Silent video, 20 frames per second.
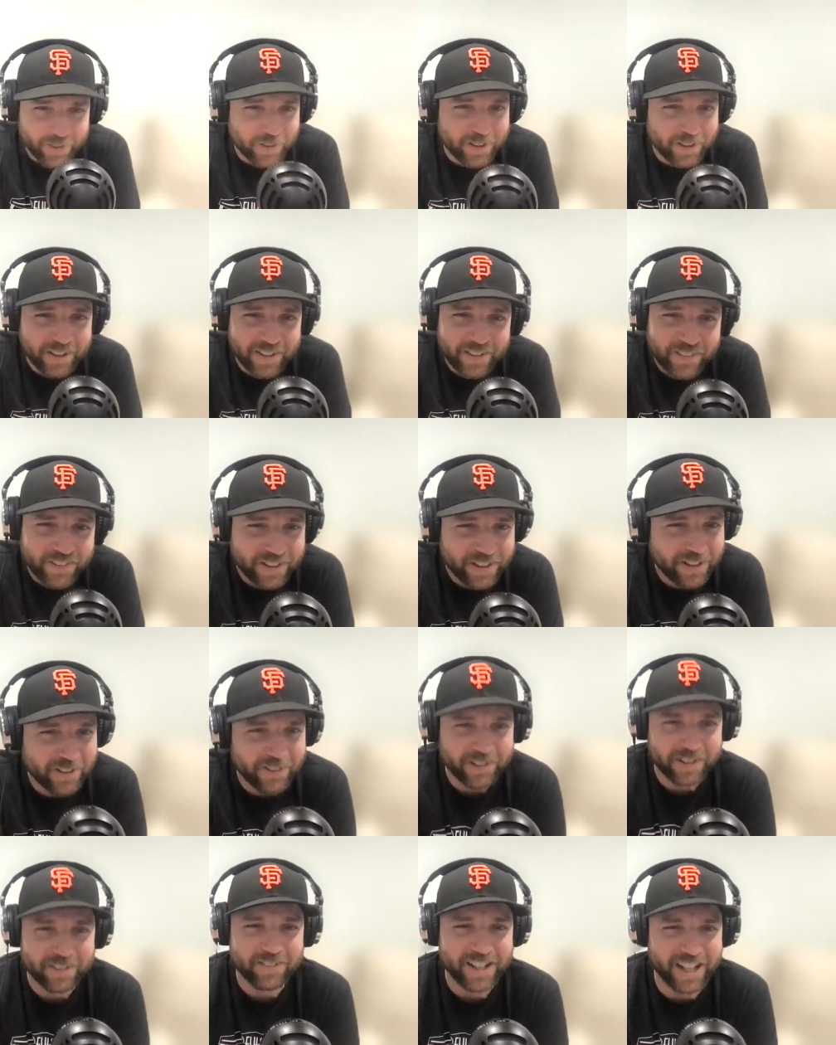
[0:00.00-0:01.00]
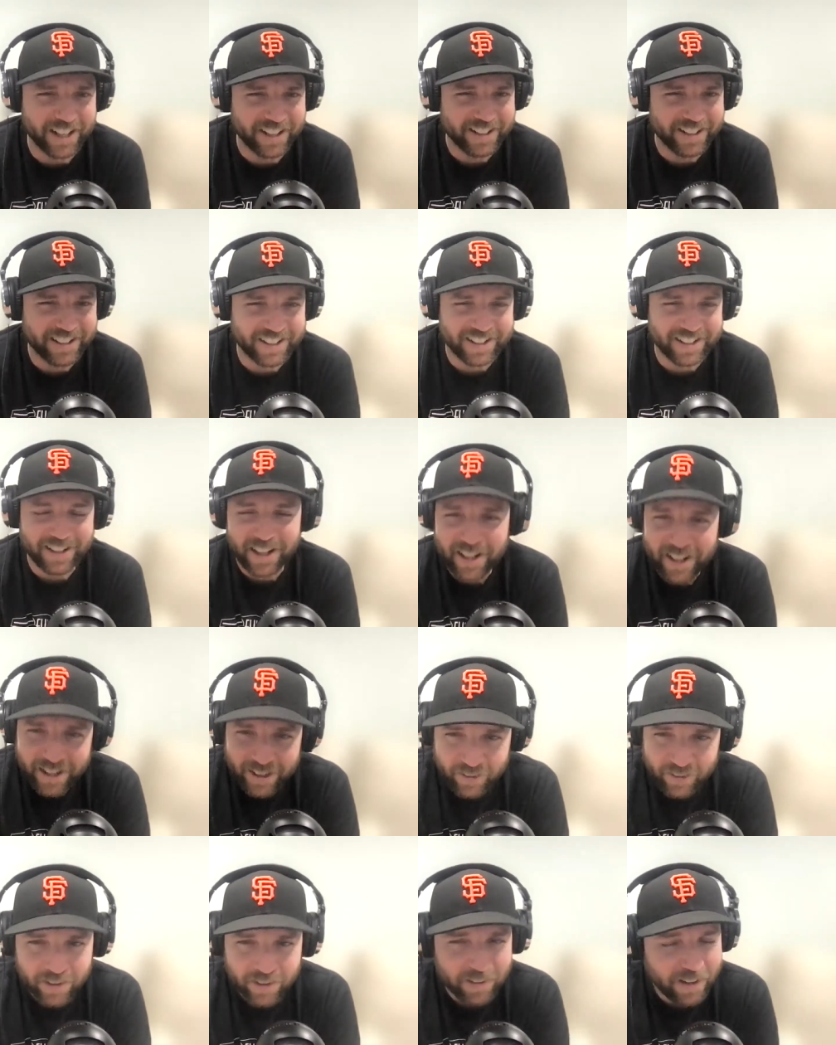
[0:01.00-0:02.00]
one. You know what I mean?
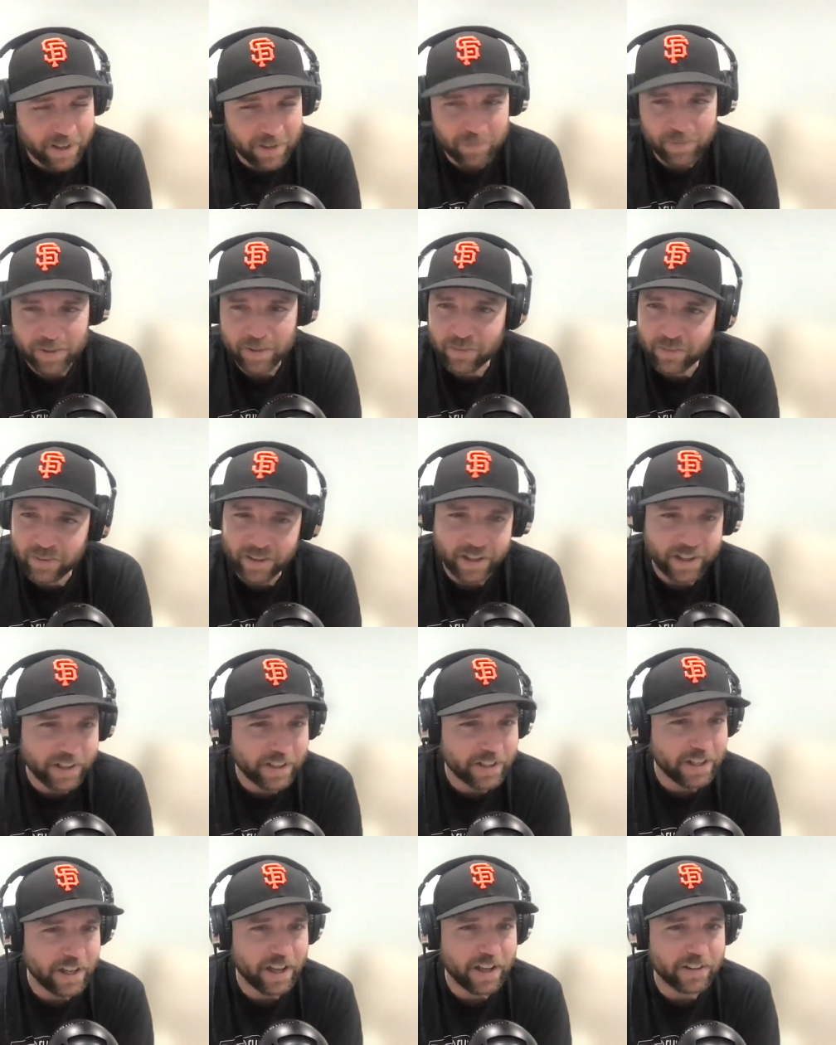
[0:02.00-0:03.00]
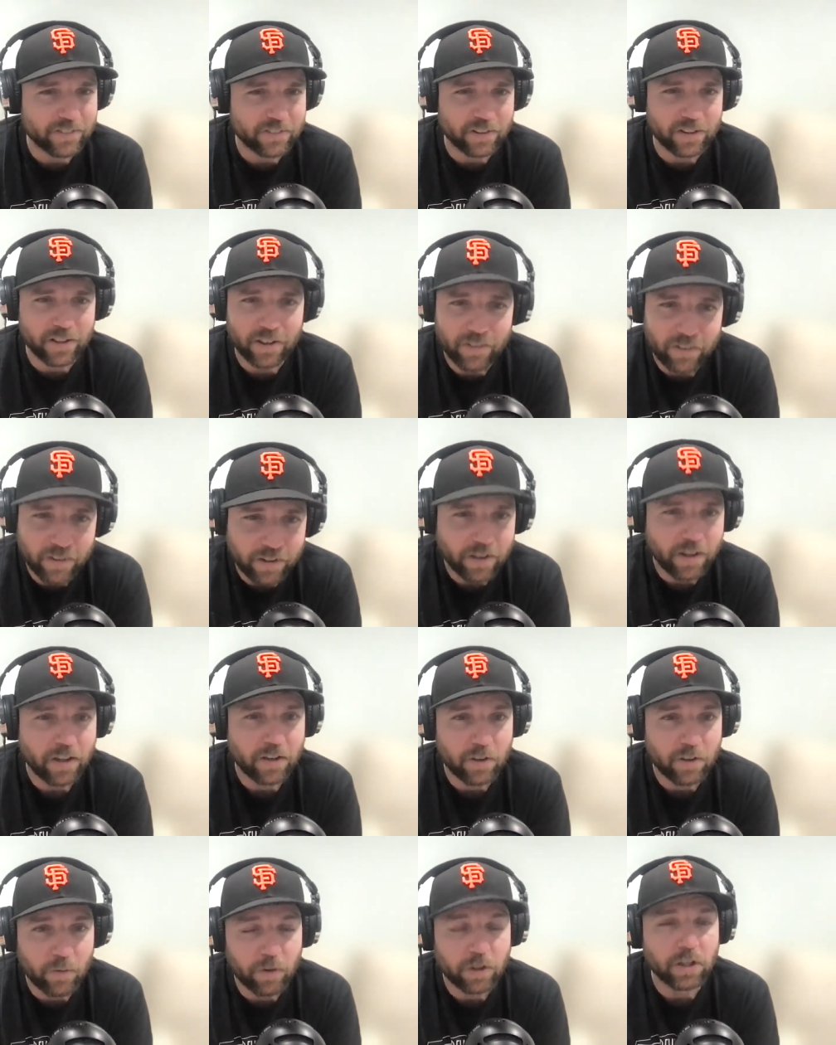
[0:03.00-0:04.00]
heard a lot of people with a lot of guys, you know, like,
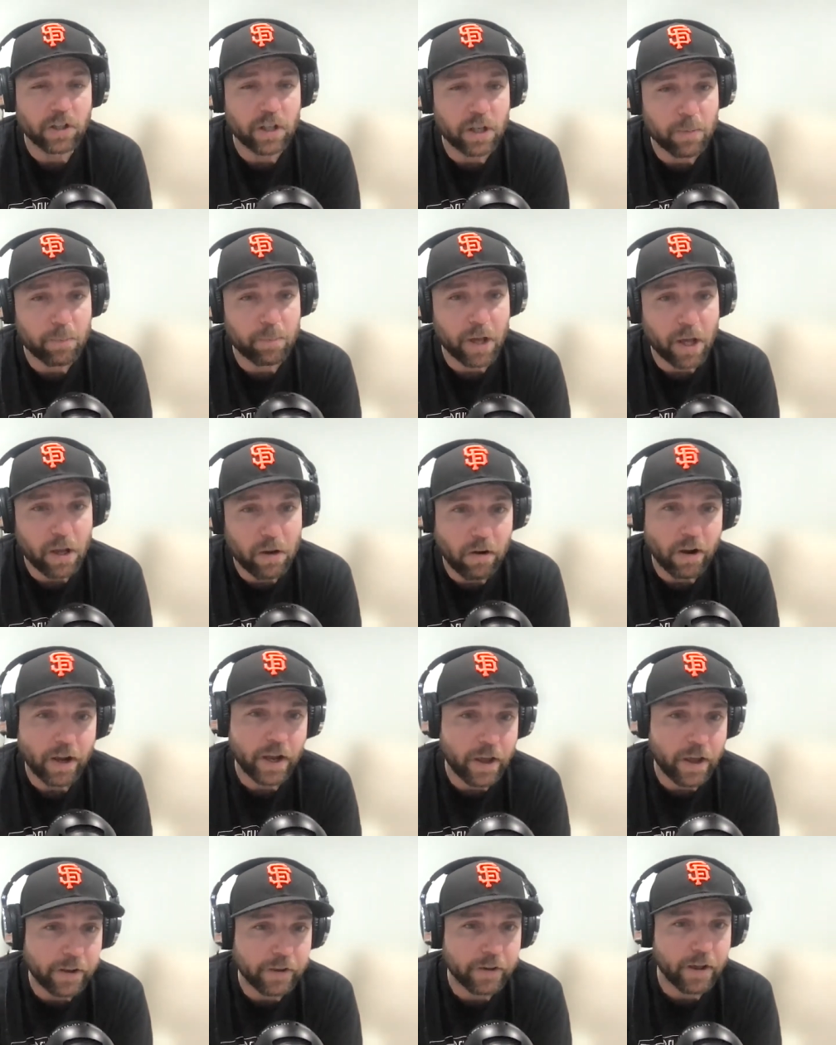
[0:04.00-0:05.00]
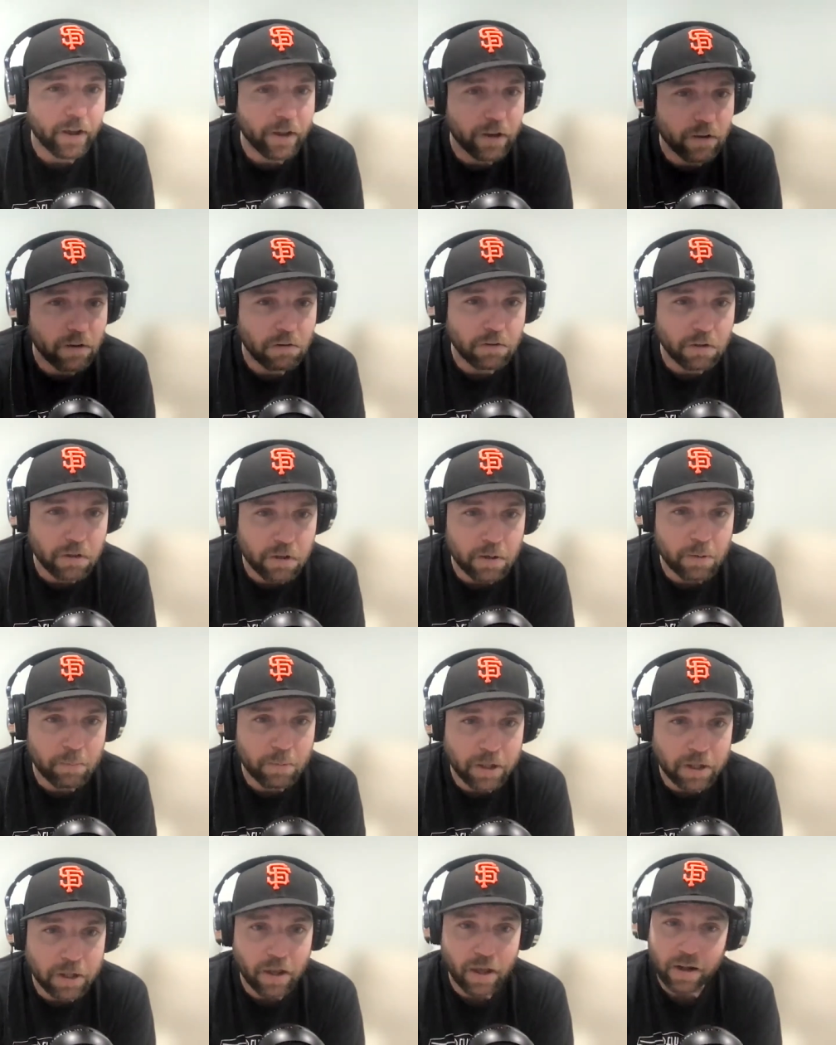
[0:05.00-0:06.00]
hey, well, you need a painter? I got a guy. Oh, you need a
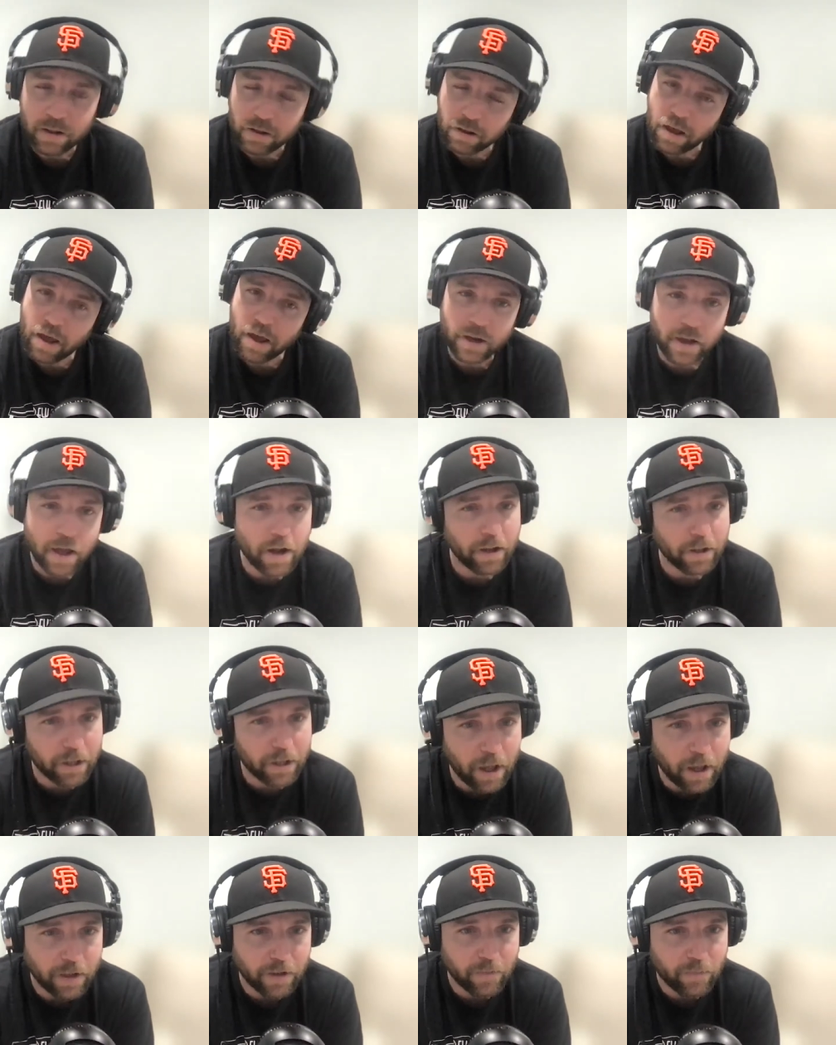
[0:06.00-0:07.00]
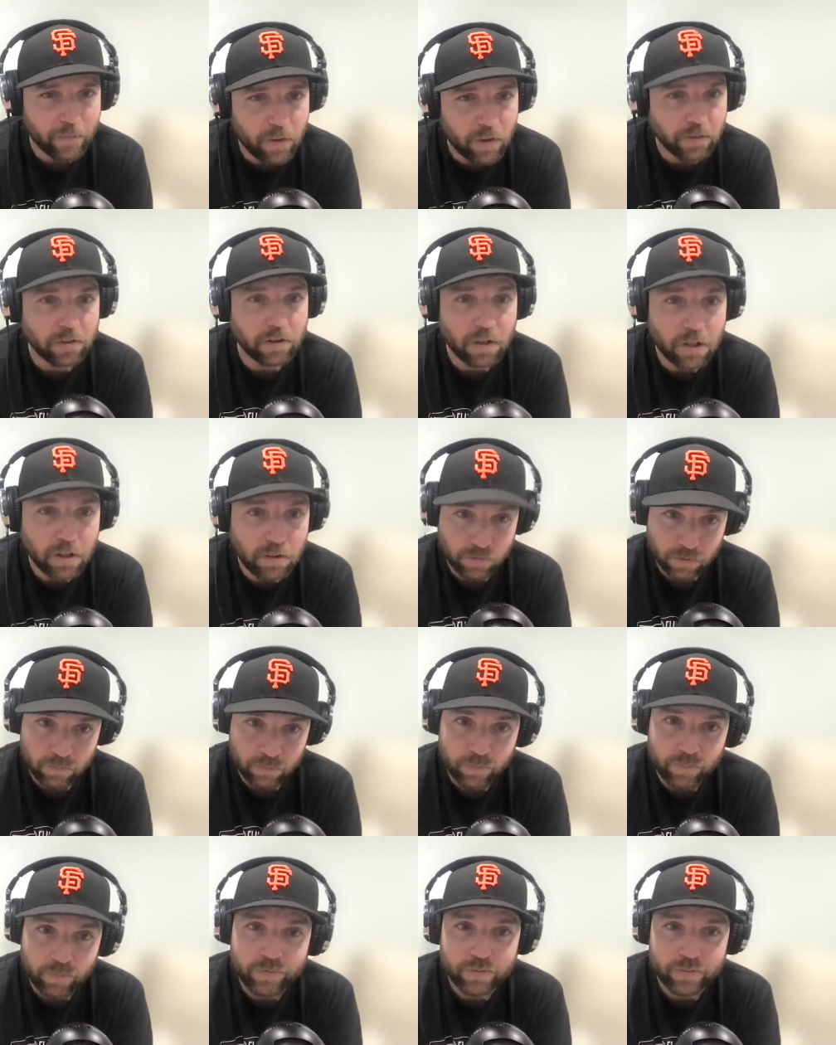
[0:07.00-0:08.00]
mechanic? I got a guy. Yeah, you need some